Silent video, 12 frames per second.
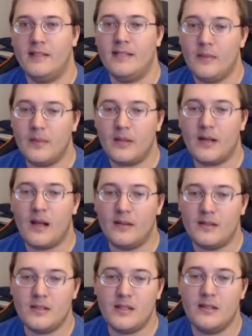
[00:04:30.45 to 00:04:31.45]

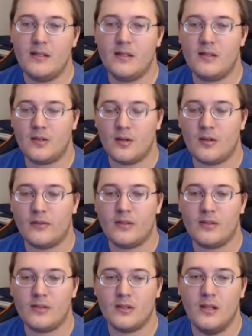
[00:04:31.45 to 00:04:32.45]
Demonology,
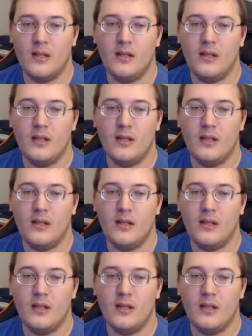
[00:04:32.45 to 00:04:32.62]
Service,